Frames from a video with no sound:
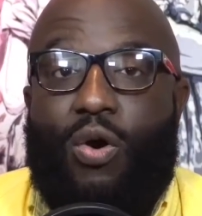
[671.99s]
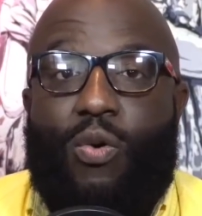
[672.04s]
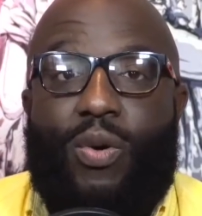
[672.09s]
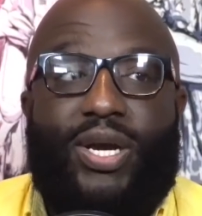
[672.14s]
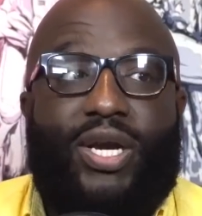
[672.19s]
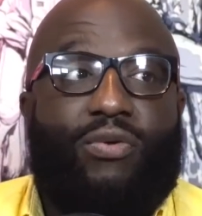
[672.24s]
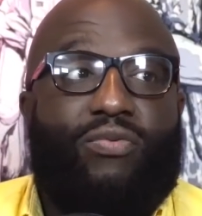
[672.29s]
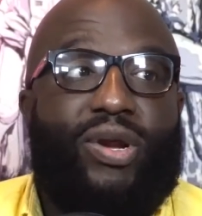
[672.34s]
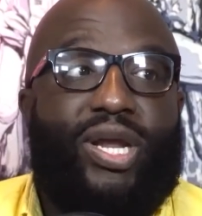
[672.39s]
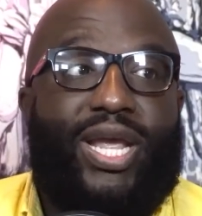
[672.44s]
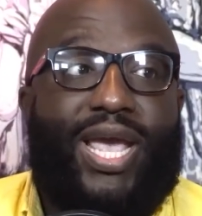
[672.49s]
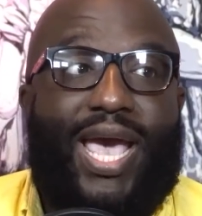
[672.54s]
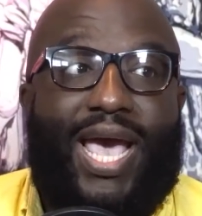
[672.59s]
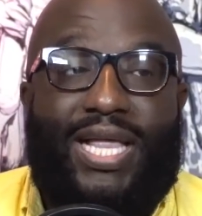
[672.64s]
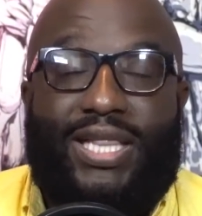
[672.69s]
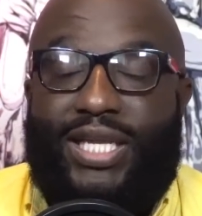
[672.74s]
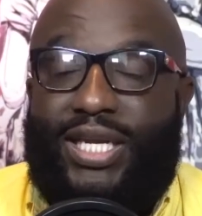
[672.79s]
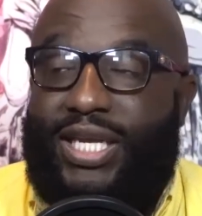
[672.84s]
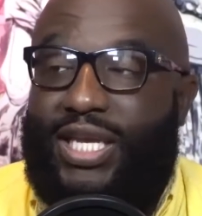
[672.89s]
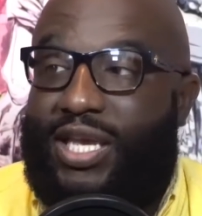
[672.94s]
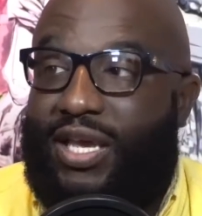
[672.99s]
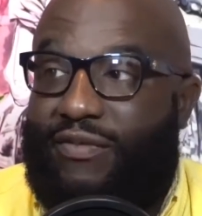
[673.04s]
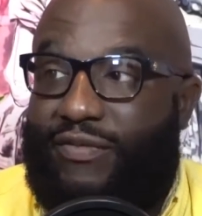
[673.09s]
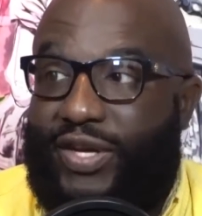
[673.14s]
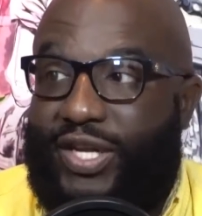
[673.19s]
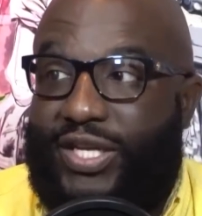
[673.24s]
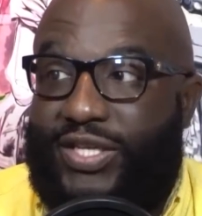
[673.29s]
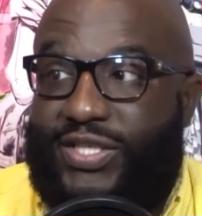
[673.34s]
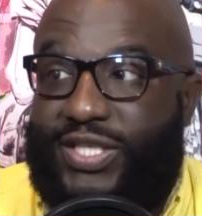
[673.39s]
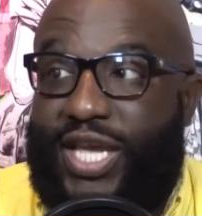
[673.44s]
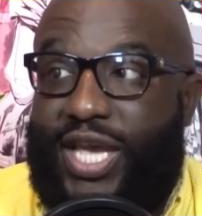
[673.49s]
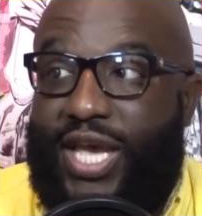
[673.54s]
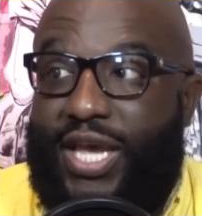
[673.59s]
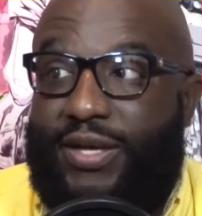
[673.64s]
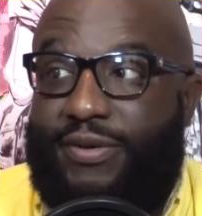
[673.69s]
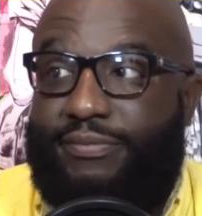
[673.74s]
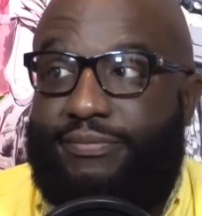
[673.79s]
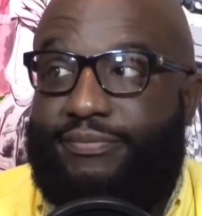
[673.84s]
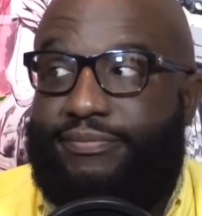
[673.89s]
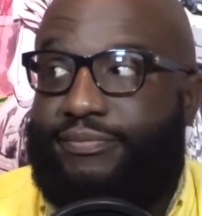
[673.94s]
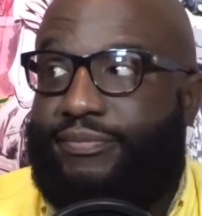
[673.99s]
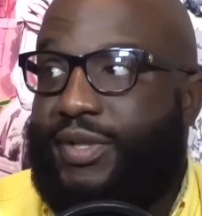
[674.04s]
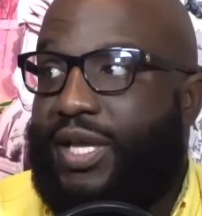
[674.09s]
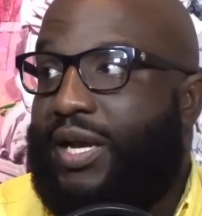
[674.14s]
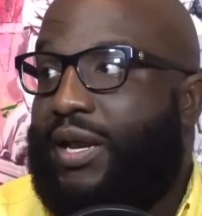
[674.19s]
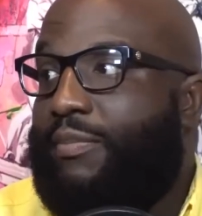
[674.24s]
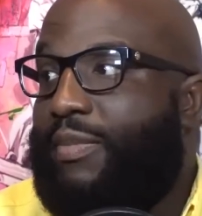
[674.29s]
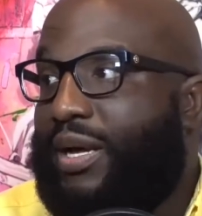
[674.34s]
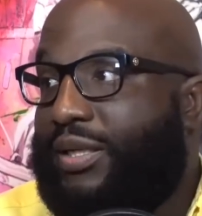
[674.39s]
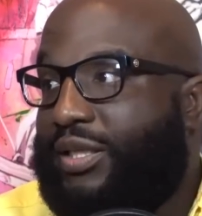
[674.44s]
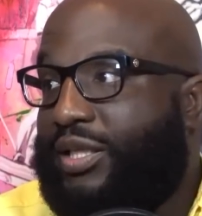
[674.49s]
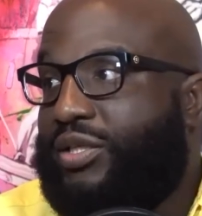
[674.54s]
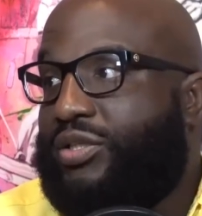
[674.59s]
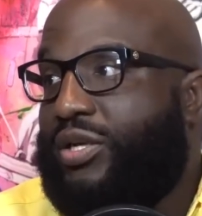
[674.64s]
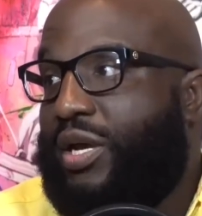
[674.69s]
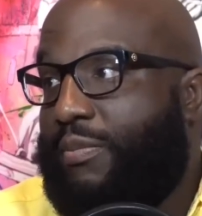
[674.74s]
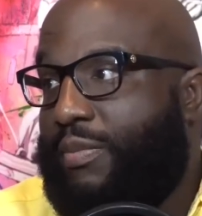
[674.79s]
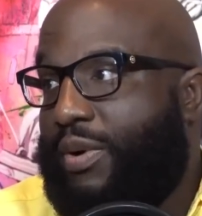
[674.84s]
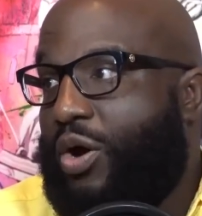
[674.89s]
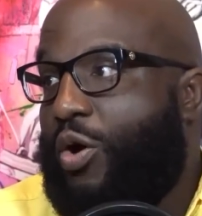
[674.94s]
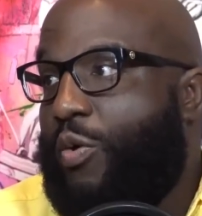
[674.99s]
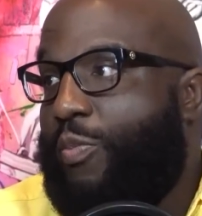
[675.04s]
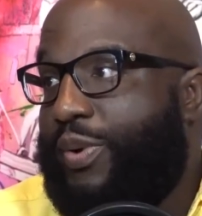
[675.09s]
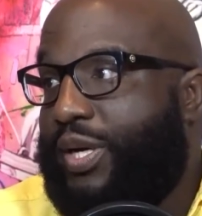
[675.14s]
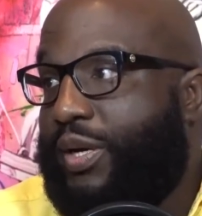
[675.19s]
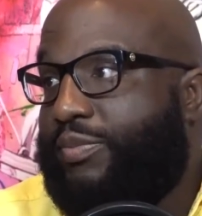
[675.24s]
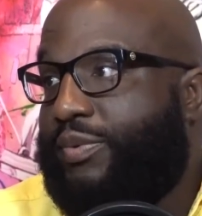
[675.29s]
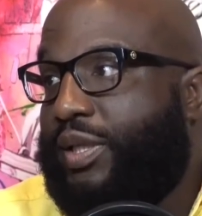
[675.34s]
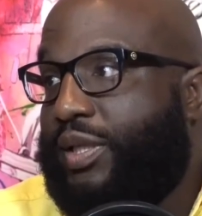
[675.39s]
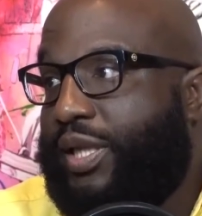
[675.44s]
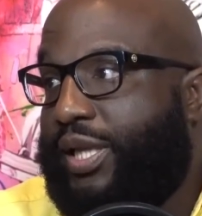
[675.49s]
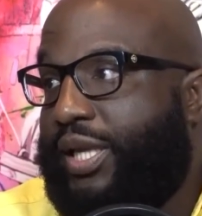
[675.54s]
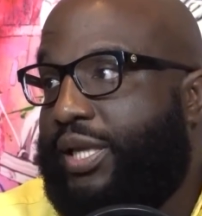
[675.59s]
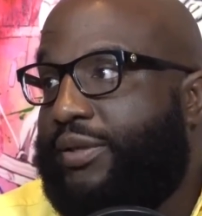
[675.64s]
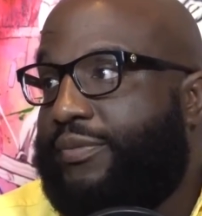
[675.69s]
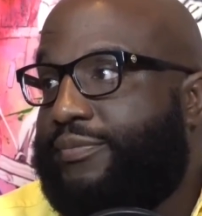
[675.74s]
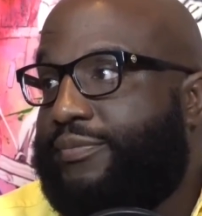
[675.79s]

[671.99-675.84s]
When the reality of it is that, and I'm gonna open up the link.